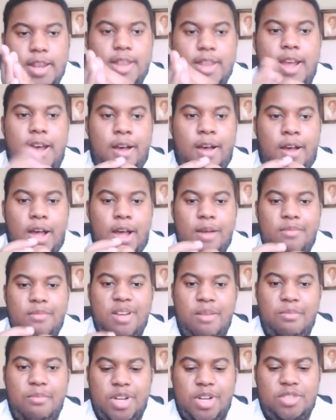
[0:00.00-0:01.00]
Now, I'm
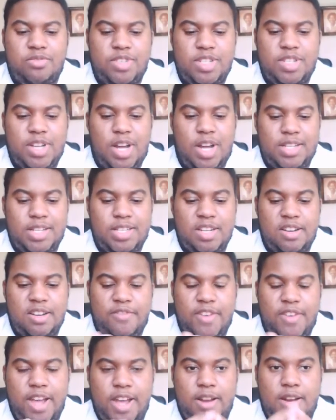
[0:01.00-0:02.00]
not much of a John Cena
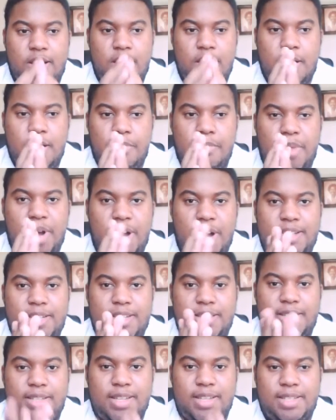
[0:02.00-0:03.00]
fan,
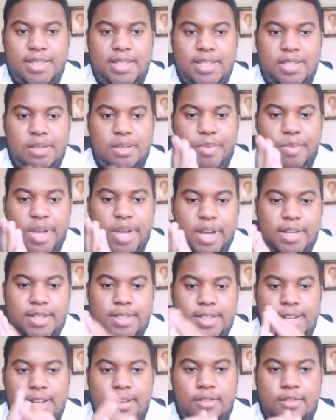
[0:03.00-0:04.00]
but this is a
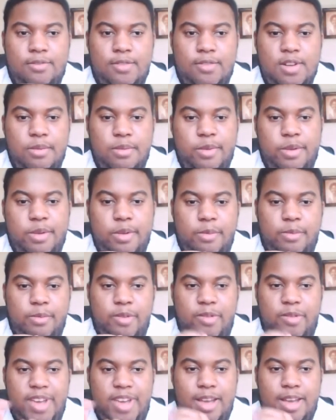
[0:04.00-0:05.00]
big deal for
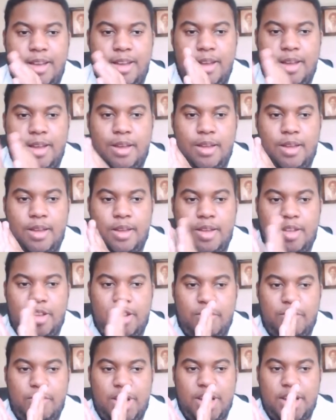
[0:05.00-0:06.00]
WWE
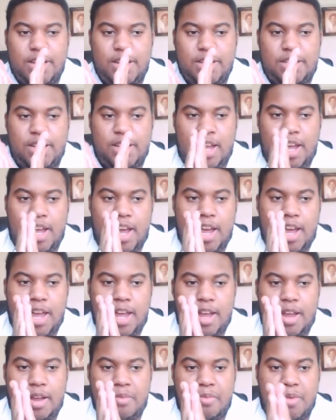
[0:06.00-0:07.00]
because
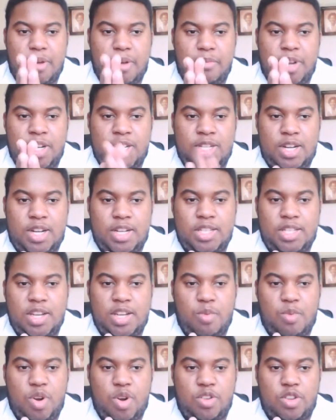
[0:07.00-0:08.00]
pretty much John
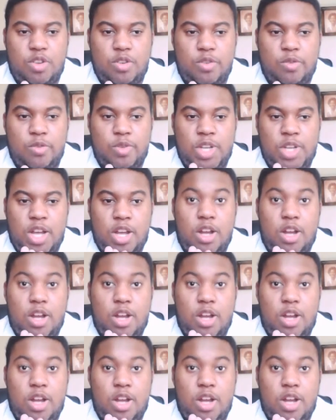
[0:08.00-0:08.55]
Cena broke the news